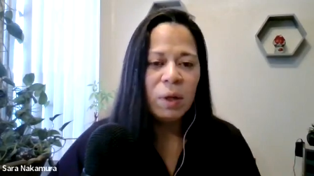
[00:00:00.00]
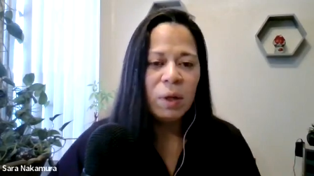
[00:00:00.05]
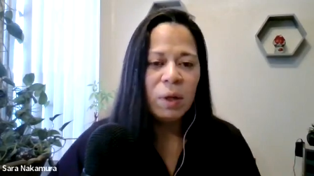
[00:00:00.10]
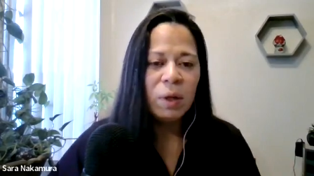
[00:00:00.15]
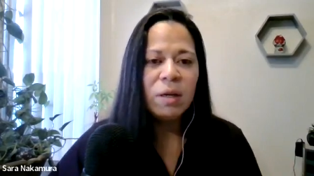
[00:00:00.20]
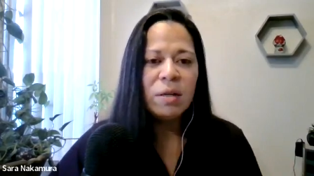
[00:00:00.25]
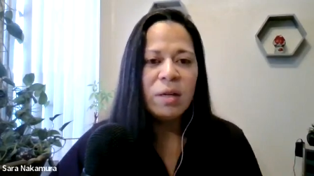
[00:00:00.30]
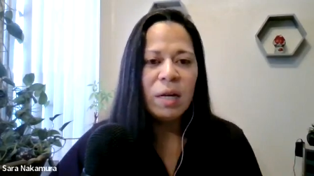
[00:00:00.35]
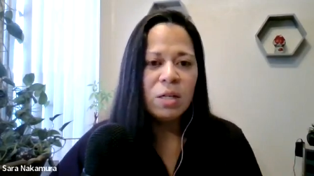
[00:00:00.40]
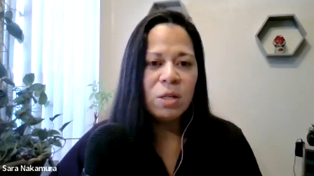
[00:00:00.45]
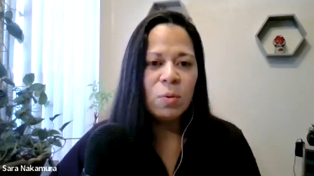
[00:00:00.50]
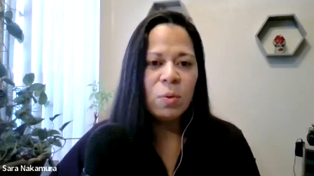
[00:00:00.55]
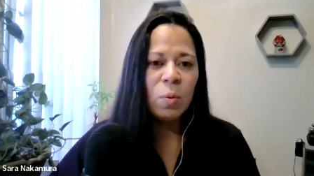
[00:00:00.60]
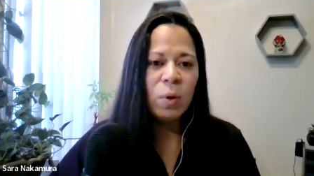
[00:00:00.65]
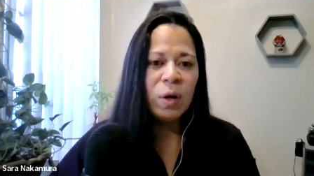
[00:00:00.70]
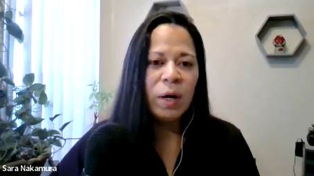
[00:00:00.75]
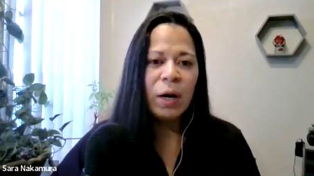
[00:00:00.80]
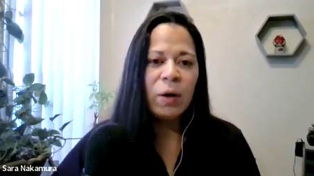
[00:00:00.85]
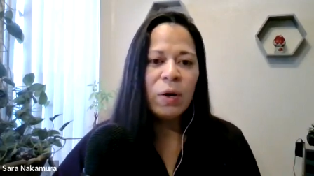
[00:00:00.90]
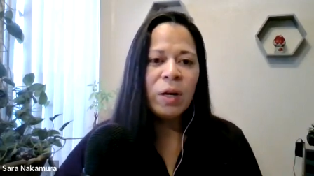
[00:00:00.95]
debilitates you
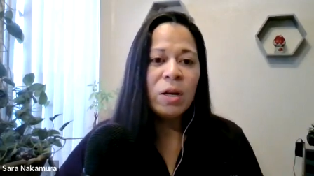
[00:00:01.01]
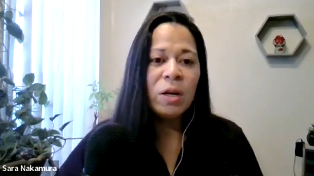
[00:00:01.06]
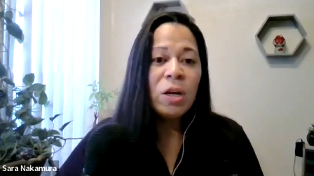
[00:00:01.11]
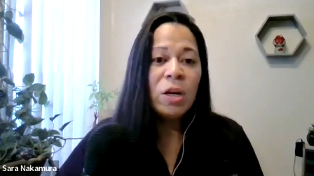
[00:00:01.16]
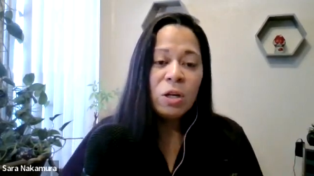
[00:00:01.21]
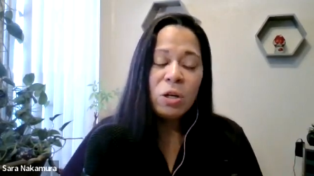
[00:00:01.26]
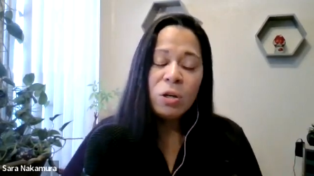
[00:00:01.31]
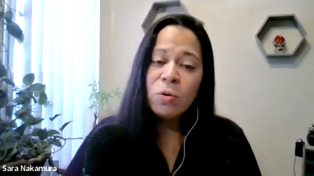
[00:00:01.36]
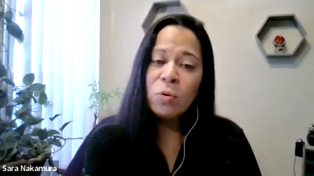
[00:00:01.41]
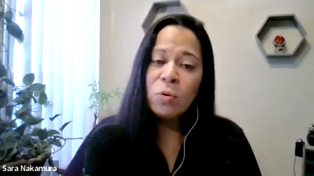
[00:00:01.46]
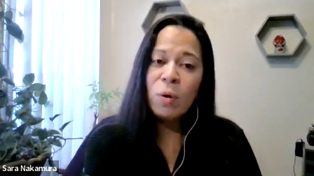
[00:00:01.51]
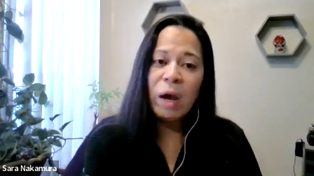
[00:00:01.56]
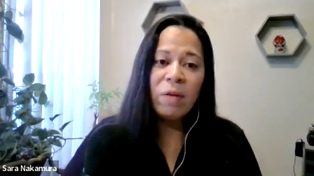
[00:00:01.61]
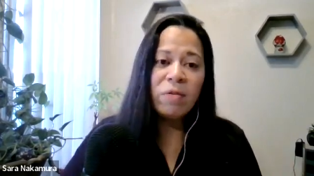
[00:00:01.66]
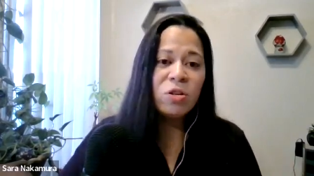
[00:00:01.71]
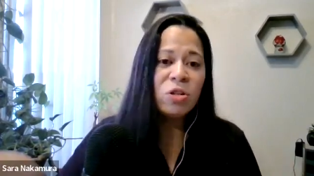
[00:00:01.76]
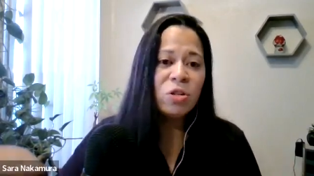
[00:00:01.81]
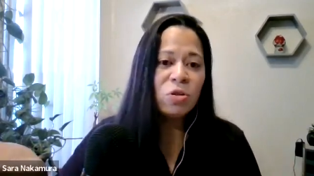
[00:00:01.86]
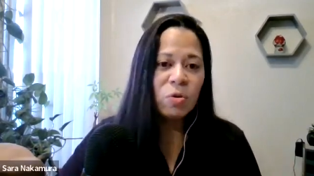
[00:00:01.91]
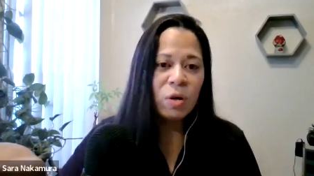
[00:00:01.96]
in one area, you
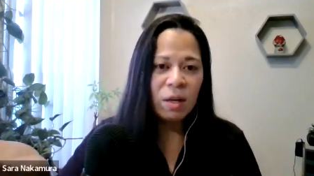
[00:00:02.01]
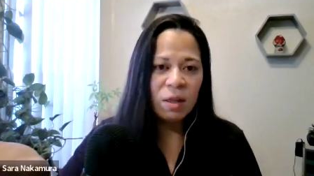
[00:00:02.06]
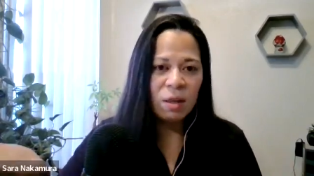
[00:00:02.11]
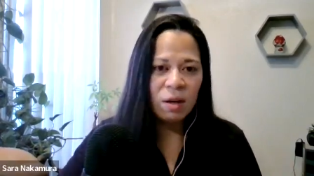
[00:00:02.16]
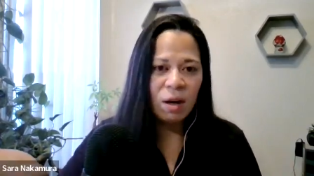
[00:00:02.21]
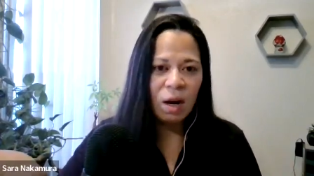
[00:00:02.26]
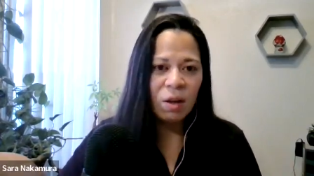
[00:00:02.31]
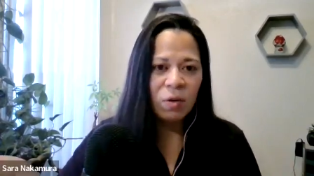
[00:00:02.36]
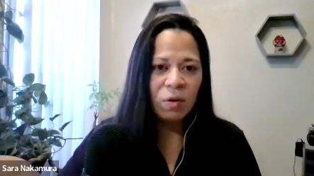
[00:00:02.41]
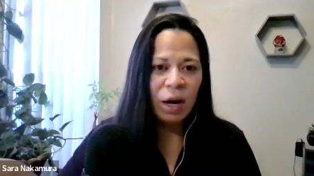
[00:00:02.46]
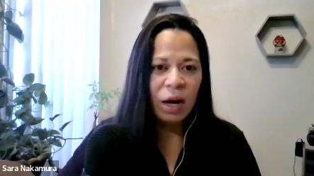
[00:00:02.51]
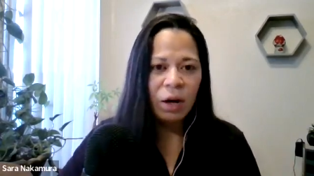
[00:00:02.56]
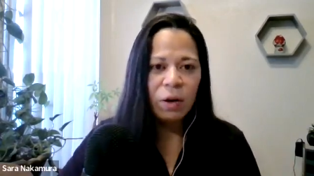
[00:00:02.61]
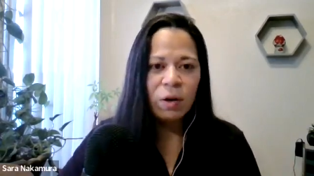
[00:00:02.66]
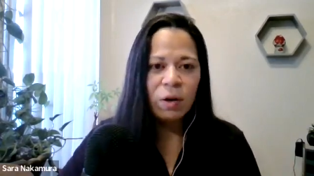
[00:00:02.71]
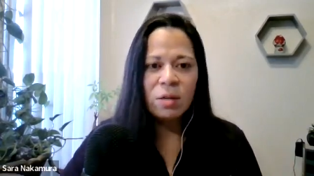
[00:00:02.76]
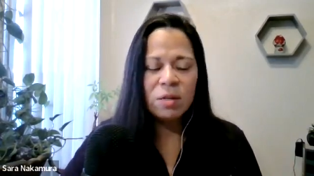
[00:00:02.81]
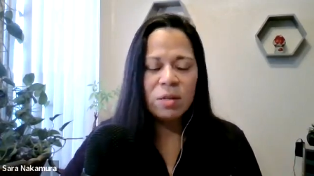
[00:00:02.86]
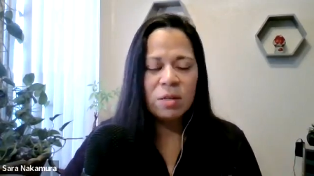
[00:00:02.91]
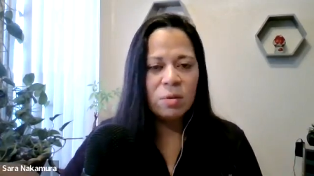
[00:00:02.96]
have strength in other
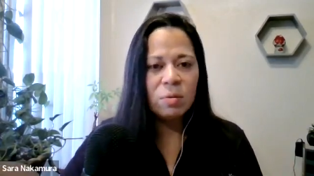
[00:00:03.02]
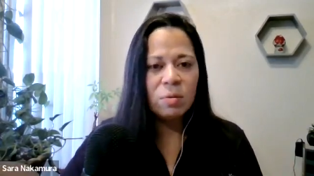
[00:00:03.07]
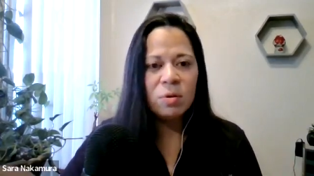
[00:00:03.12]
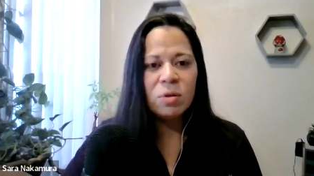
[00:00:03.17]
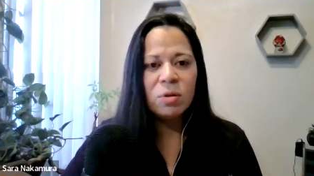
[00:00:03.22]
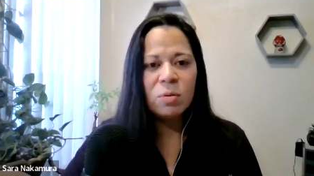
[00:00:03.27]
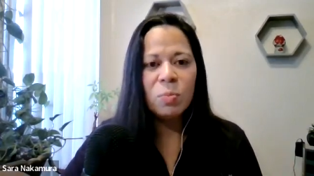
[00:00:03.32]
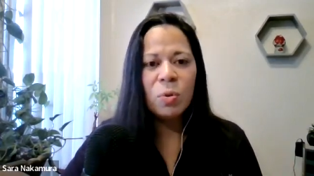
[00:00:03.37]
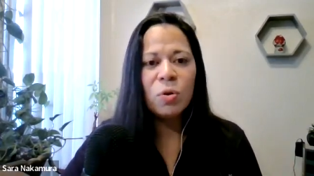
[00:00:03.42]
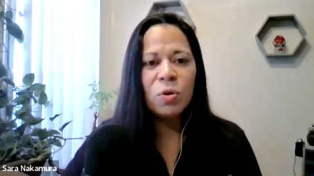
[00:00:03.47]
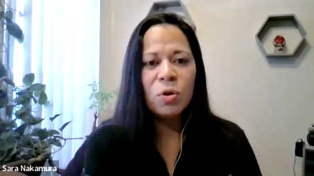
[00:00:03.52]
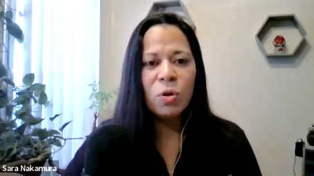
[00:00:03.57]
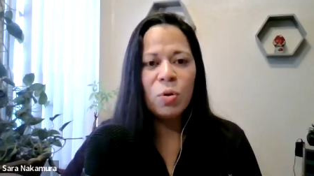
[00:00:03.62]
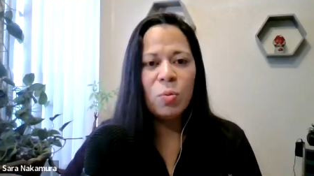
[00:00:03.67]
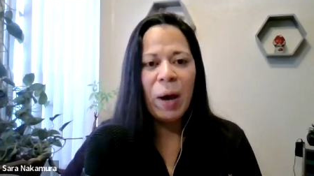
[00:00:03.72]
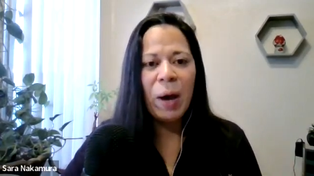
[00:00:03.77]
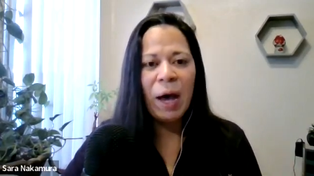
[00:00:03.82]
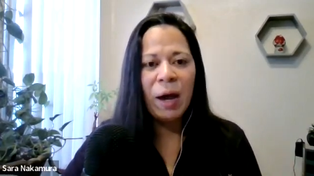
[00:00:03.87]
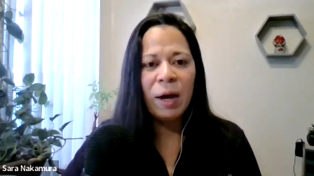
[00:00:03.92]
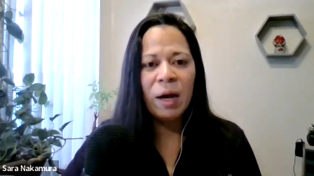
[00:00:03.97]
areas to pull
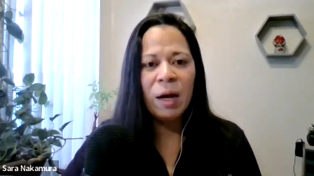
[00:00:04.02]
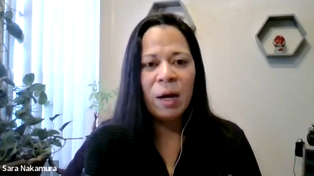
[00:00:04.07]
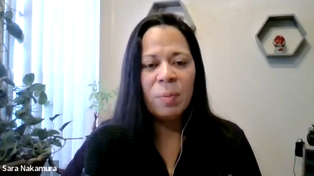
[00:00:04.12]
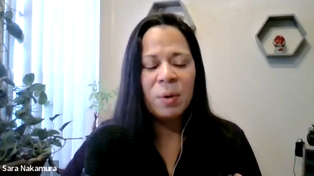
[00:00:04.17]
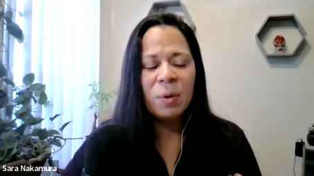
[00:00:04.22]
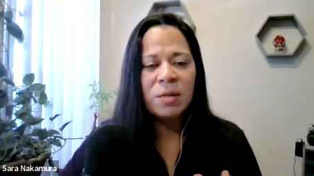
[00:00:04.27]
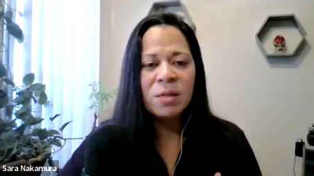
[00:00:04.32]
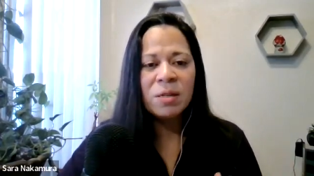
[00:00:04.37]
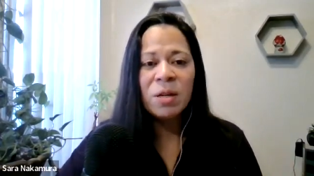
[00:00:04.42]
you back up.